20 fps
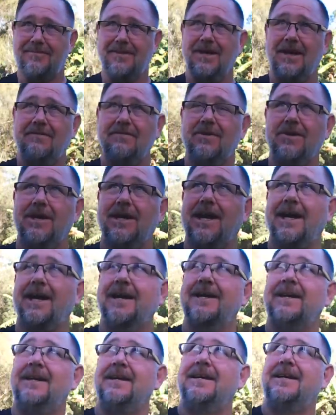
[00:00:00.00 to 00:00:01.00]
I've got a
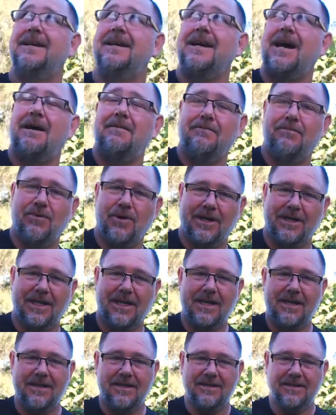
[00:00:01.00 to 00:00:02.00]

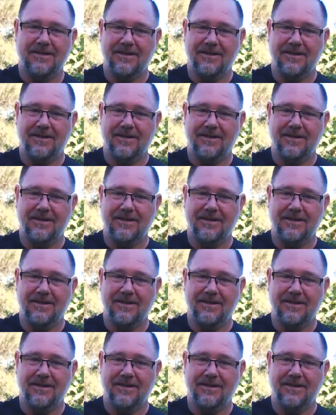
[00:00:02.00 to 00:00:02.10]
umbrella